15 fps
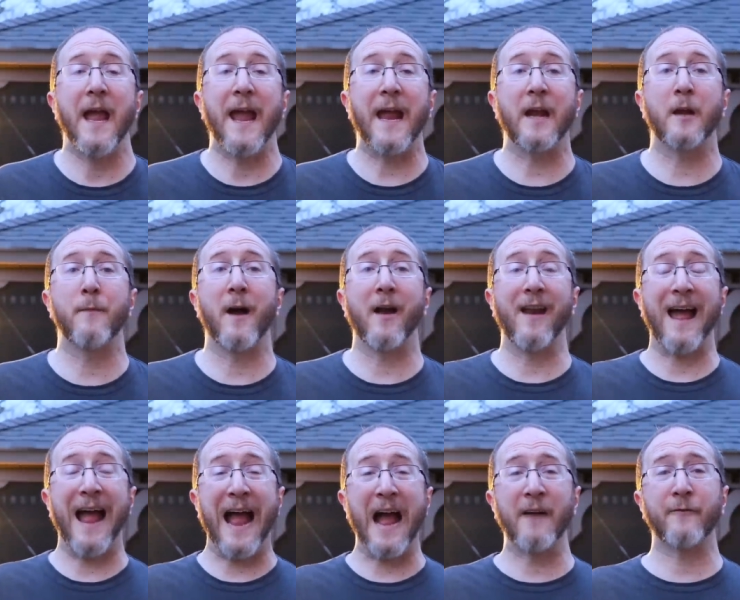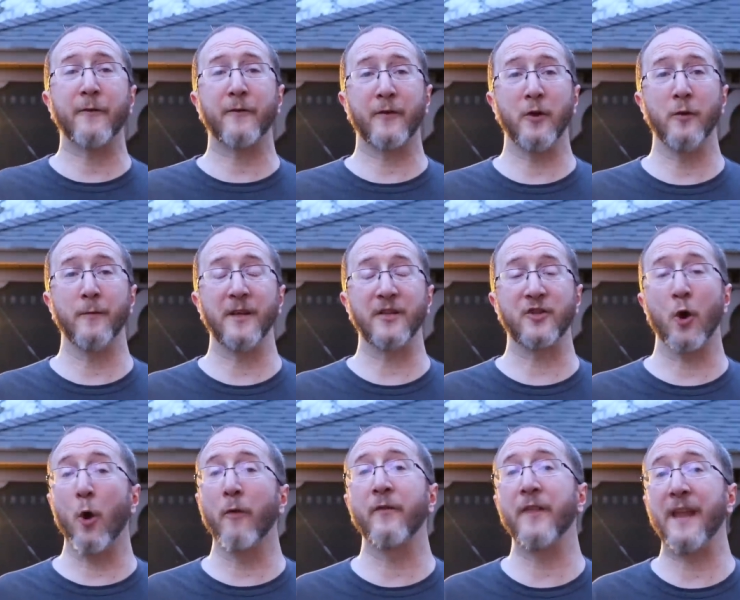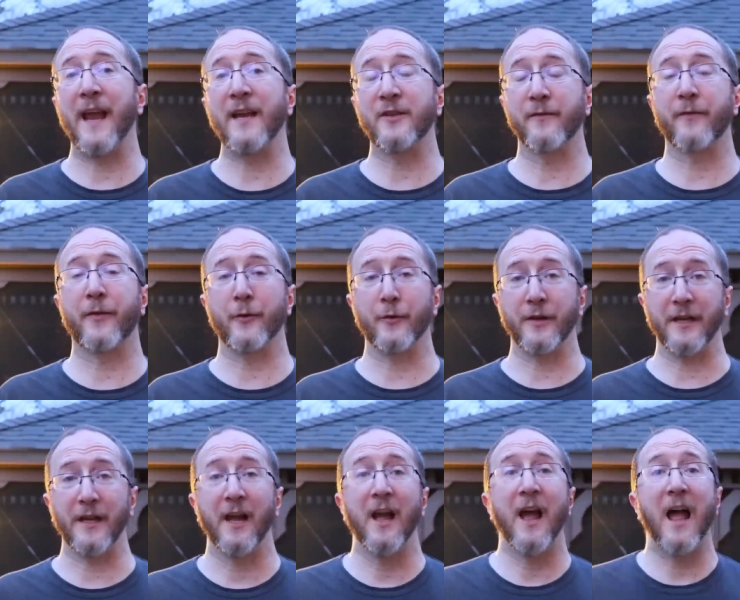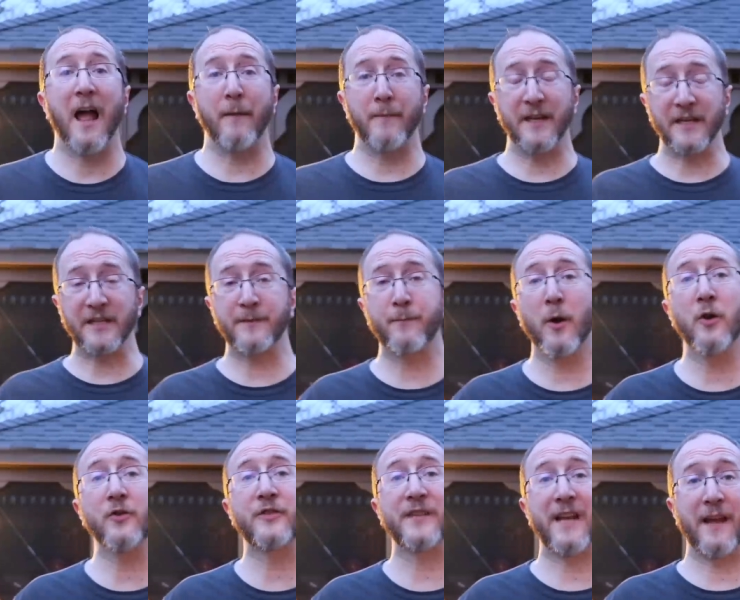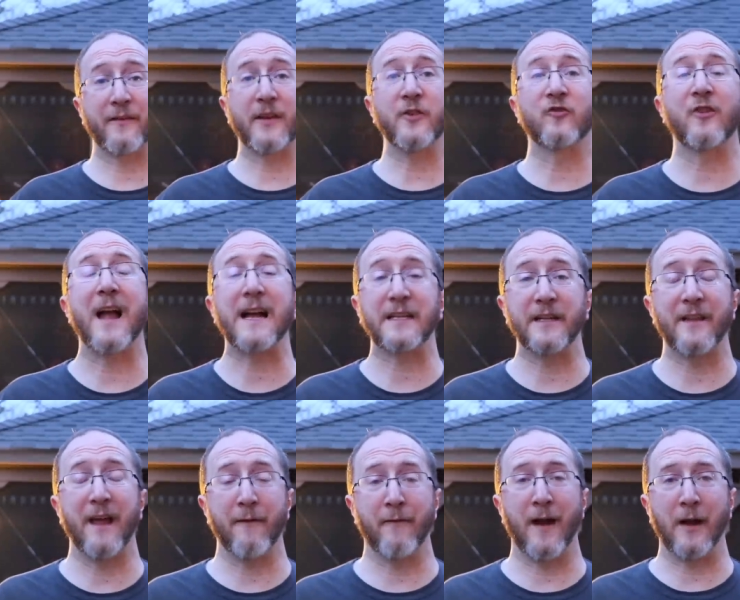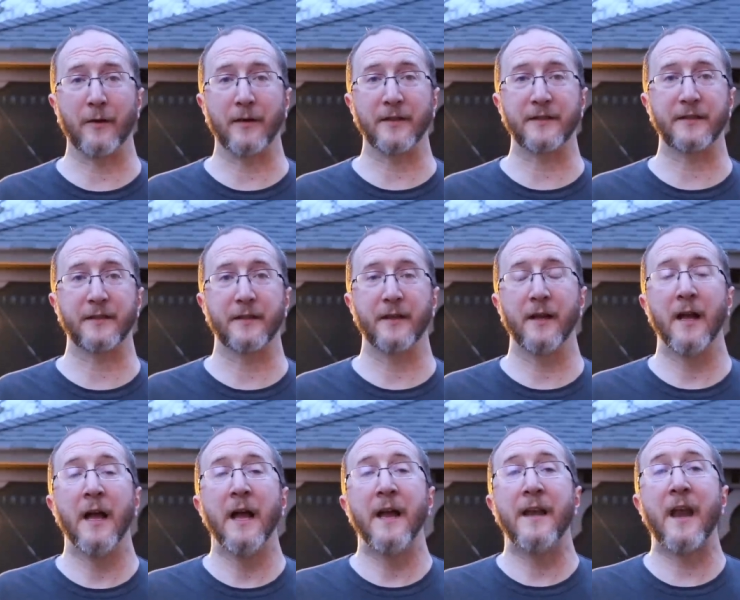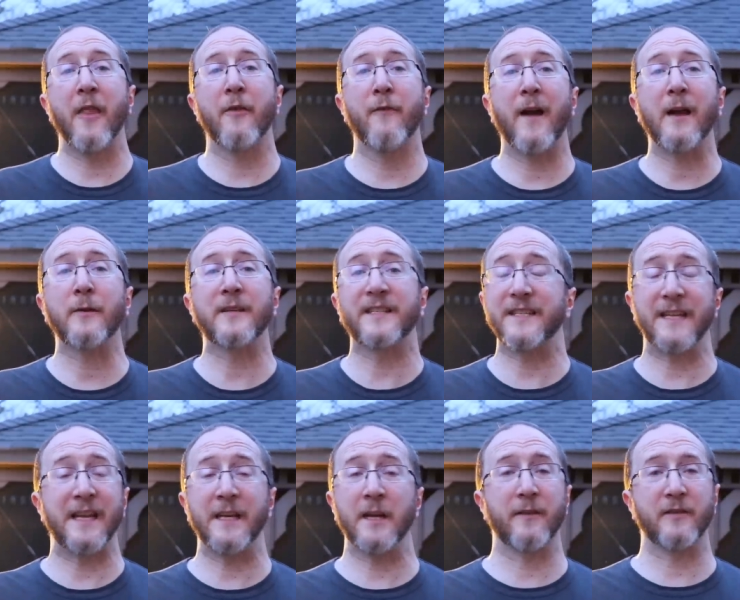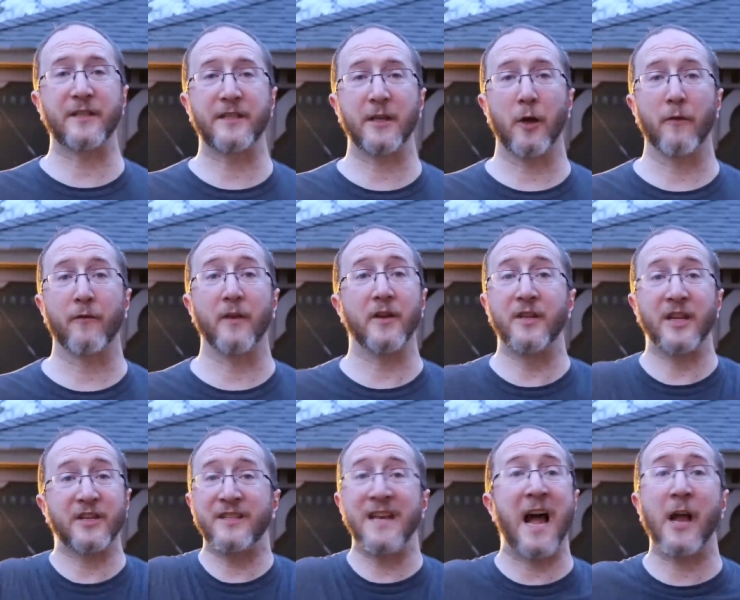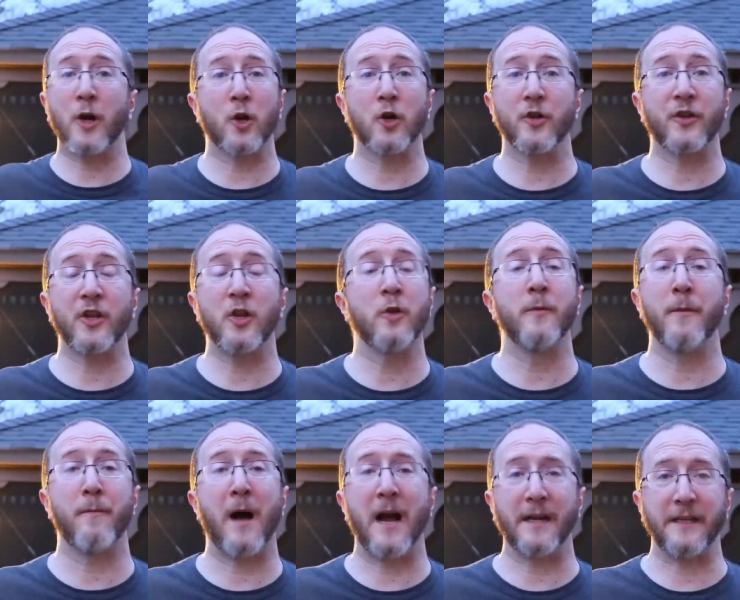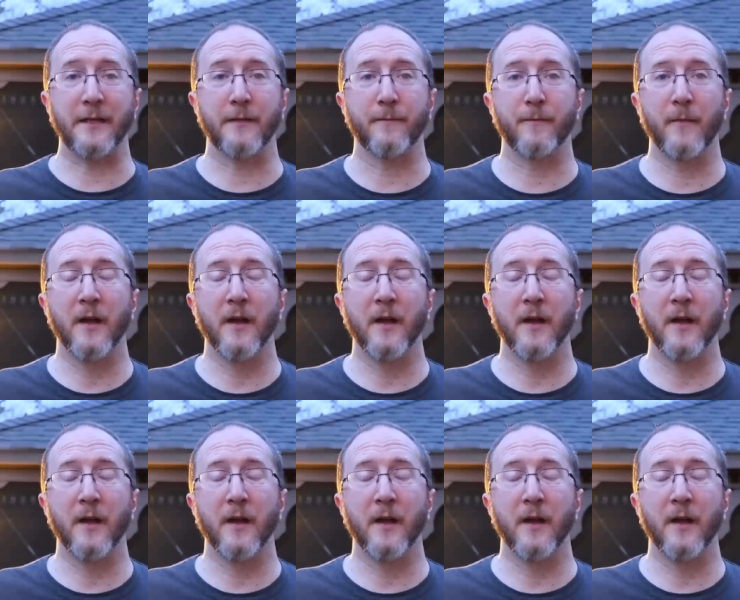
And about half of humans over the age of 30 have been exposed and have contracted that virus. Now, the virus in and of itself does not hurt the human body.